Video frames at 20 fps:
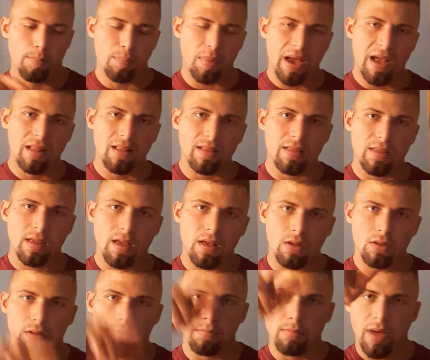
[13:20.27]
Balanced
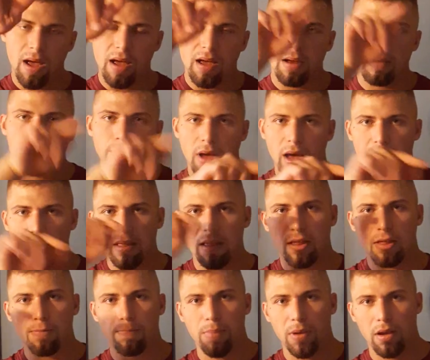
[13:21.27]
health, mind, body,
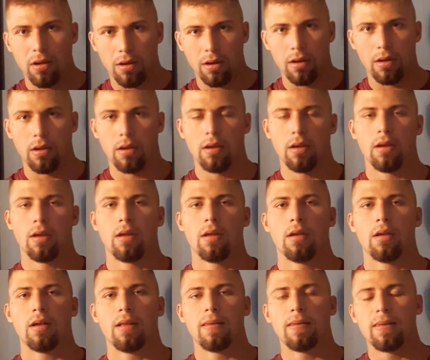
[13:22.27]
spirit.
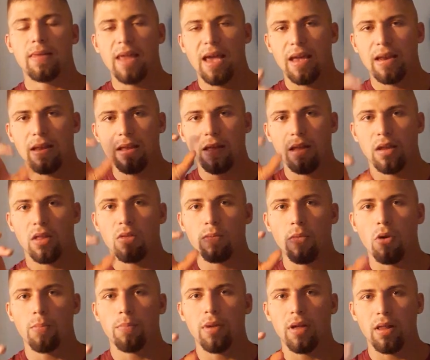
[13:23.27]
That is
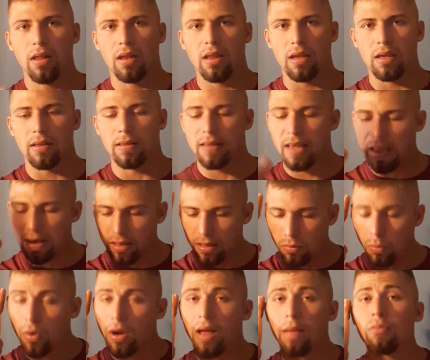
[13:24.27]
mobility. That
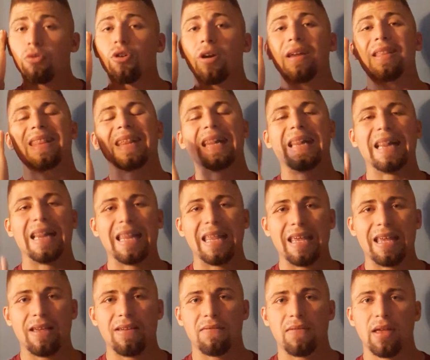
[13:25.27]
is what I'm trying to
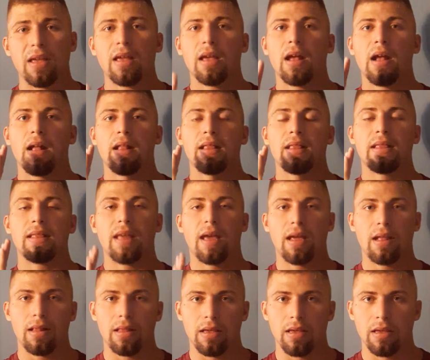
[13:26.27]
live
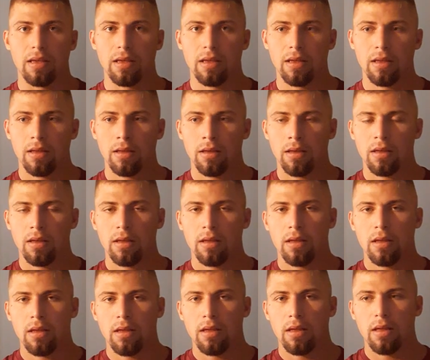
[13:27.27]
daily.
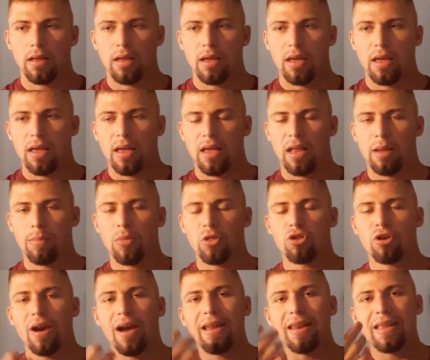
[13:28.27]
And I'm
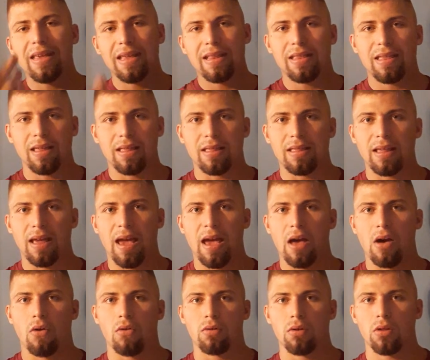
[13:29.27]
trying to get this
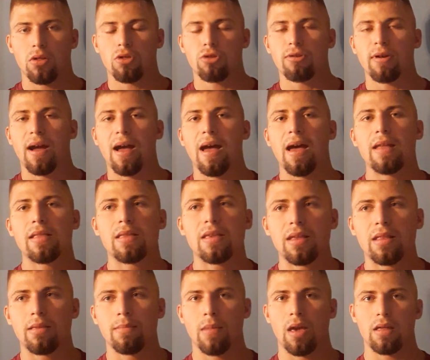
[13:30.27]
out. Trying to
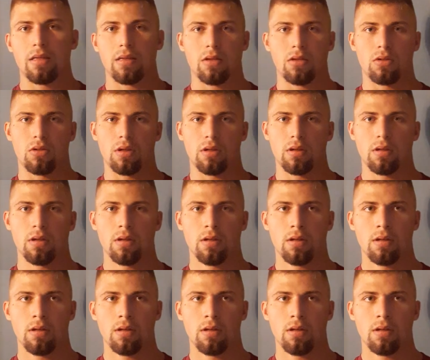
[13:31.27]
get the message.